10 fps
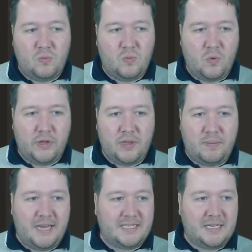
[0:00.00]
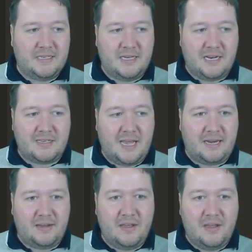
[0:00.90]
what the best is. And it's
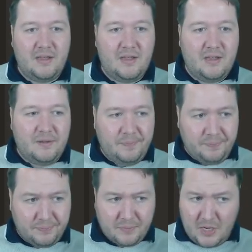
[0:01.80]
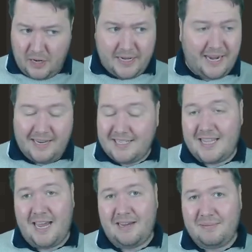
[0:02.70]
like, okay, it's
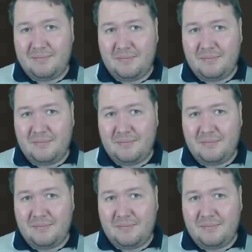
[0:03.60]
there.